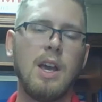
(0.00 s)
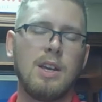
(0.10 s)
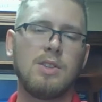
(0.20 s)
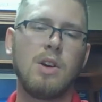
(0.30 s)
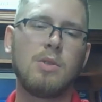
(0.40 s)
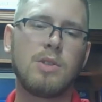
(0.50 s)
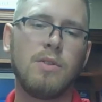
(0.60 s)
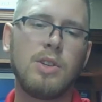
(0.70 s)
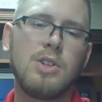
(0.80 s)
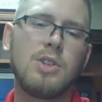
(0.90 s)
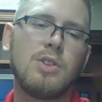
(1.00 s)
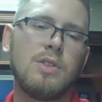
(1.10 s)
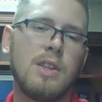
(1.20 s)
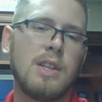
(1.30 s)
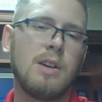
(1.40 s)
So I wasn't really sure
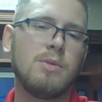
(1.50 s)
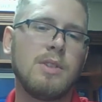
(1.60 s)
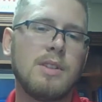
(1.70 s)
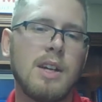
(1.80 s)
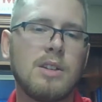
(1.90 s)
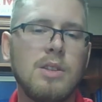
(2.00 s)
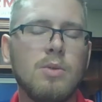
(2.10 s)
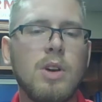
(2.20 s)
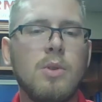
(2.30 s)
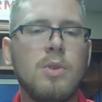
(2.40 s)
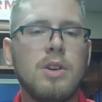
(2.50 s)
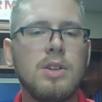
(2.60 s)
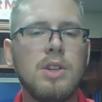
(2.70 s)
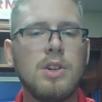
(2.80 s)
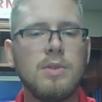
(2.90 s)
that that was exactly where I
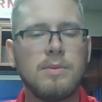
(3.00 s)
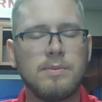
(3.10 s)
wanted to go.